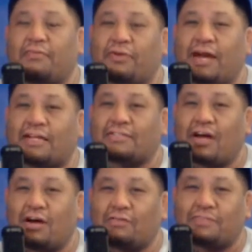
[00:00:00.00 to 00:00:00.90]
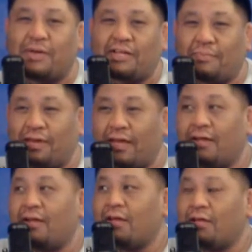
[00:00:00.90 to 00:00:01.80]
When you got a solid, respected man,
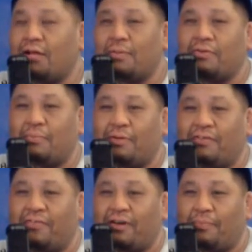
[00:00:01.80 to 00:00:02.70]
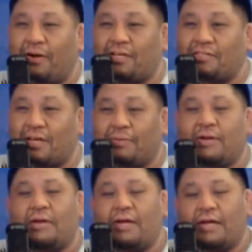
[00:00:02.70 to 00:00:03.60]
you know what I mean. When a motherfucker boss up,
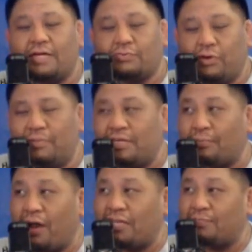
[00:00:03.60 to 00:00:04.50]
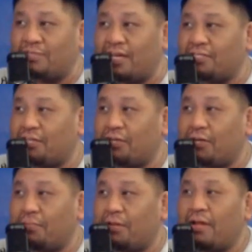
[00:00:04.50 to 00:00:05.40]
his woman is prized possession. You
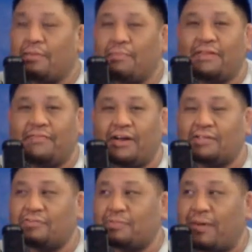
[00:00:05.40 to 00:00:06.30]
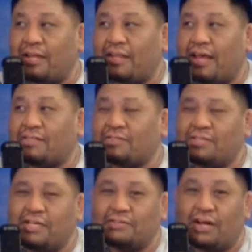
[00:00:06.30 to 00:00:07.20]
know what I mean. Motherfuckers respect that. So
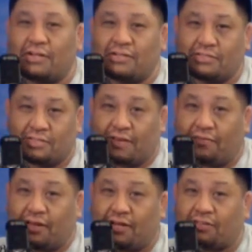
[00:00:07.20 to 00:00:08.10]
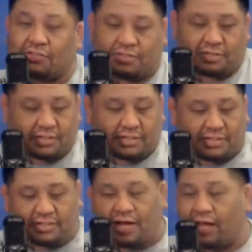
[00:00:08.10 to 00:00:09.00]
she's on the. If you didn't know, so
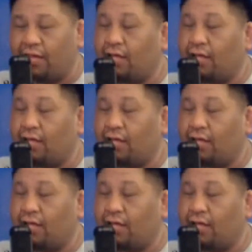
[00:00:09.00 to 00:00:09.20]
she's like,